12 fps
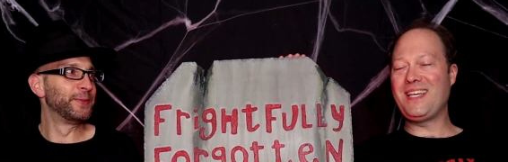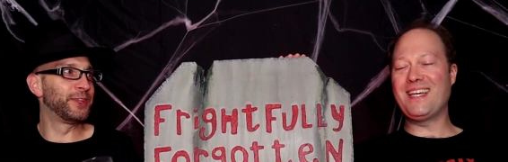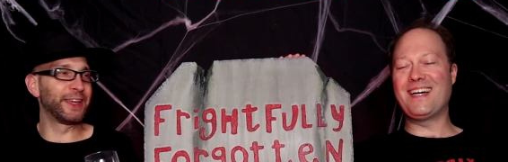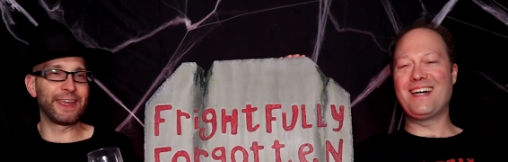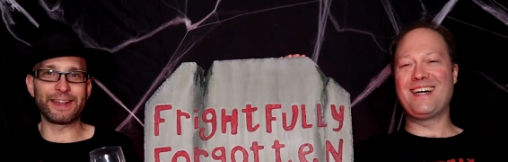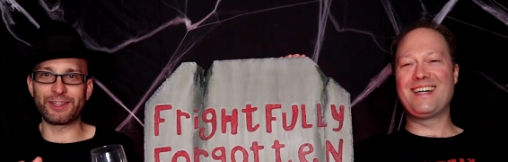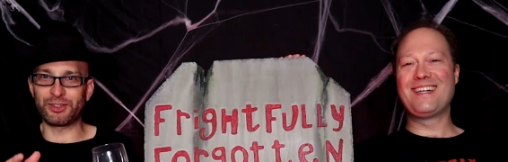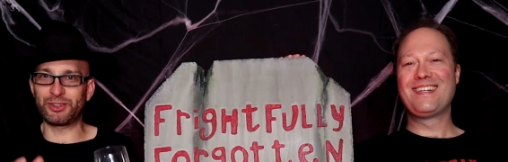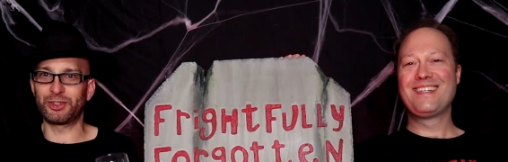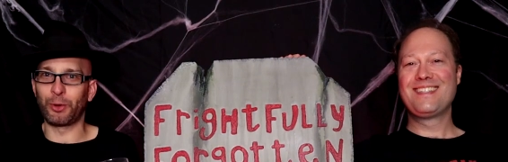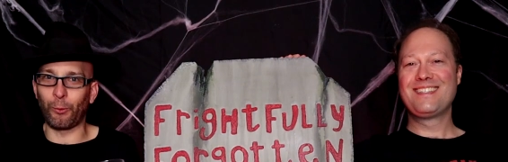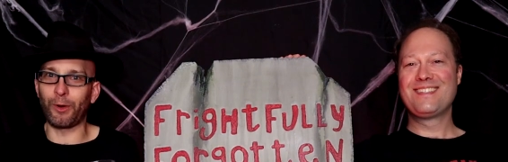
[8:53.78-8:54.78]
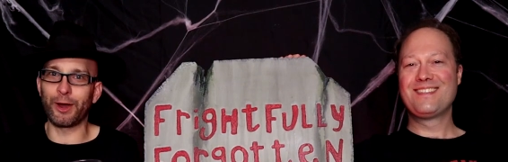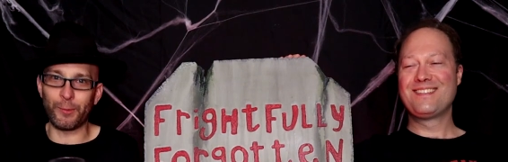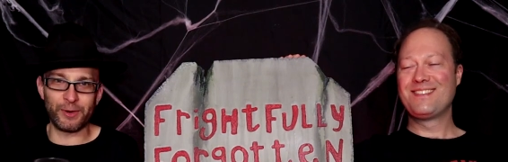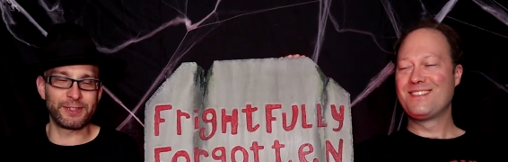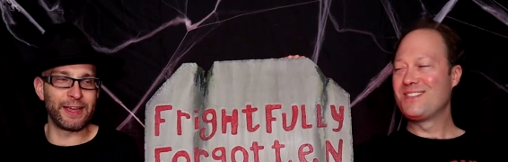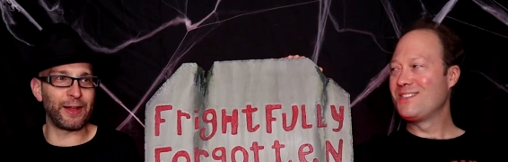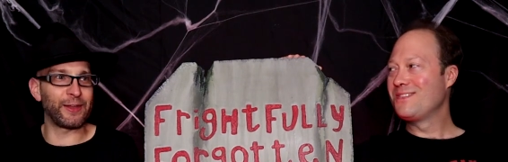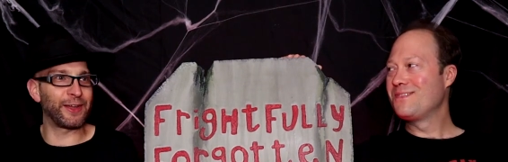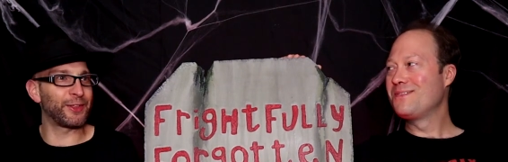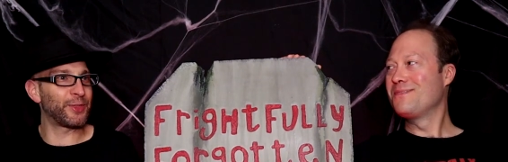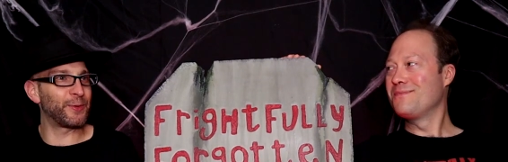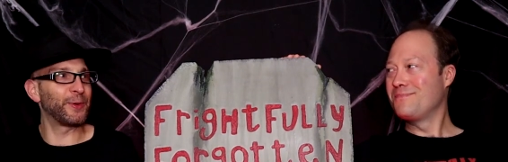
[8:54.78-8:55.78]
Speaker 1: to get the story we're
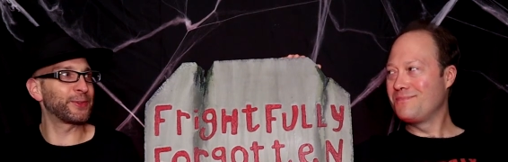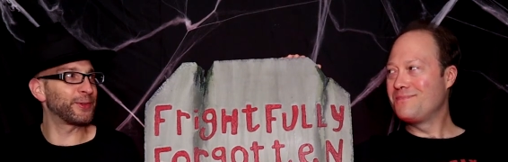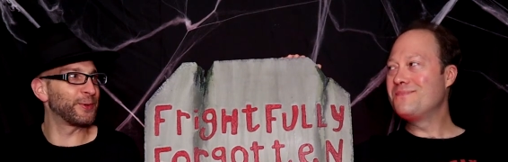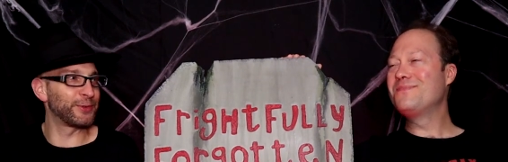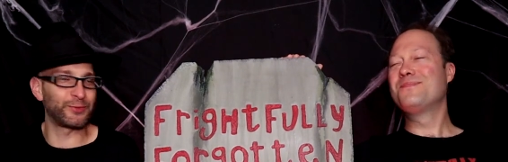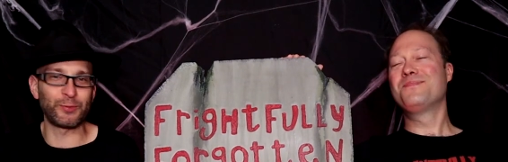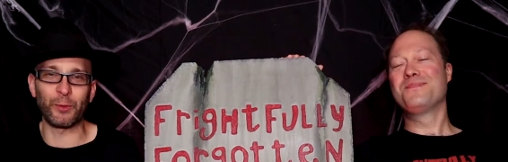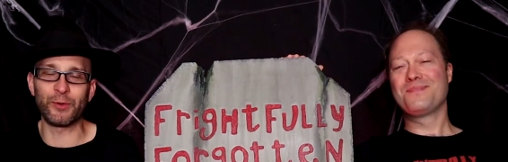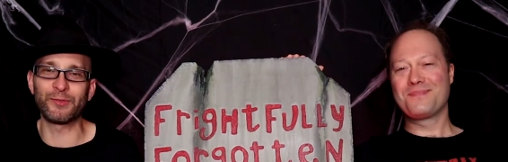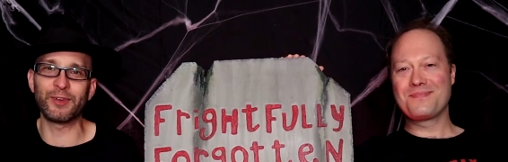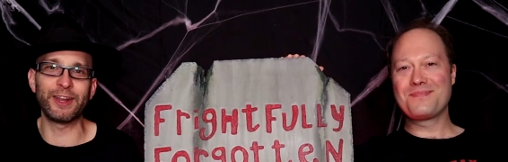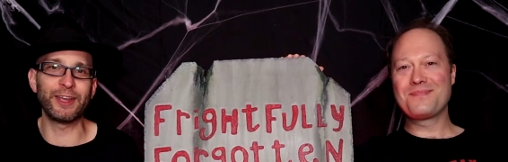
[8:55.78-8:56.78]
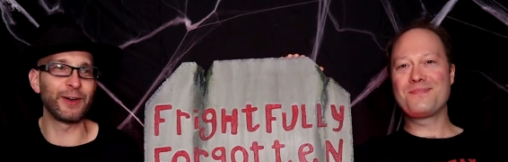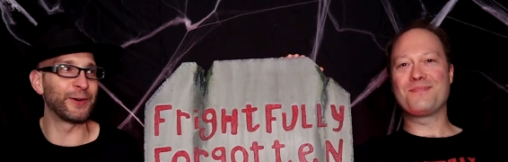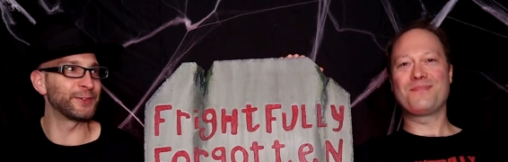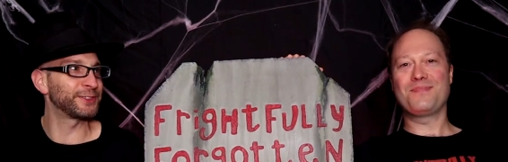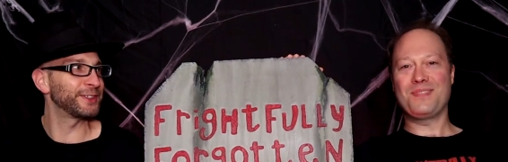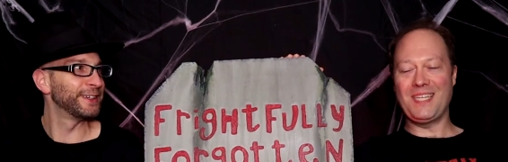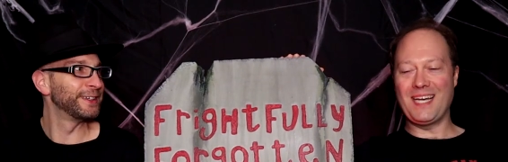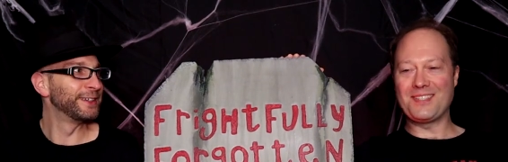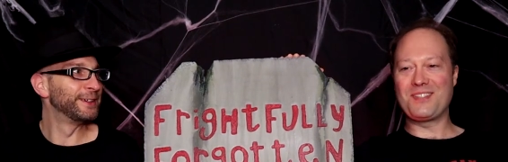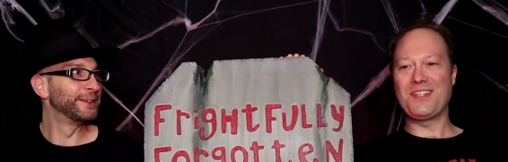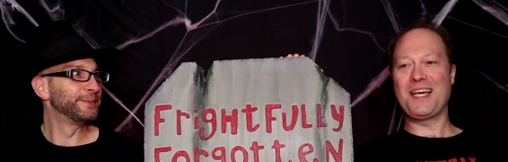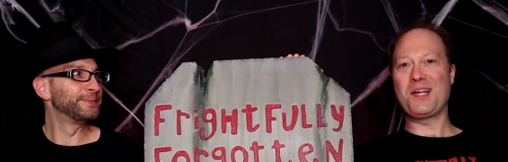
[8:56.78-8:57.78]
telling throughout those 4 videos. Yeah,
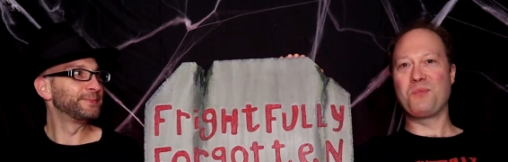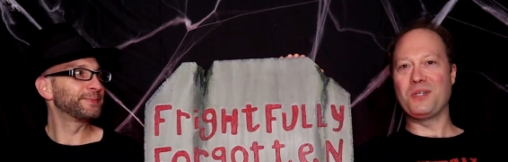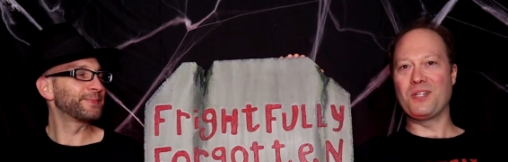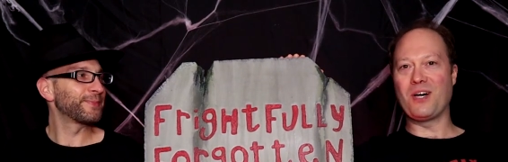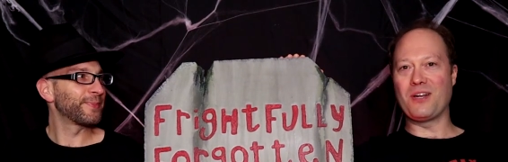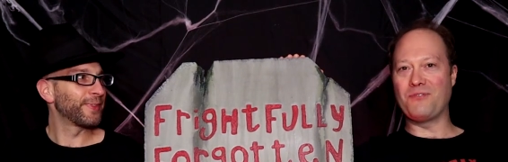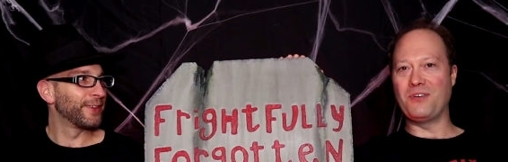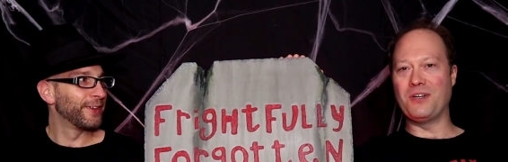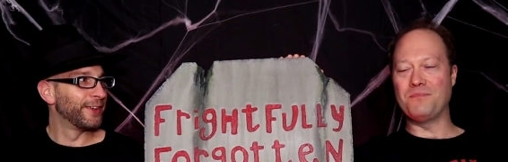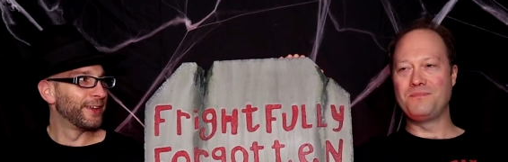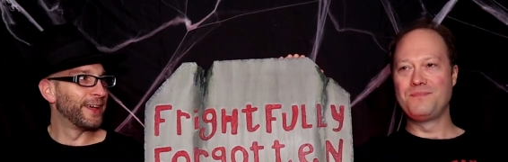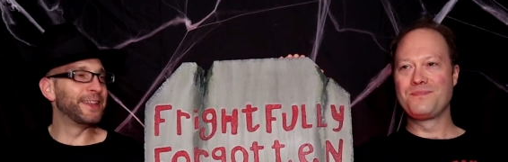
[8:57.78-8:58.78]
so that'll be a lot of fun.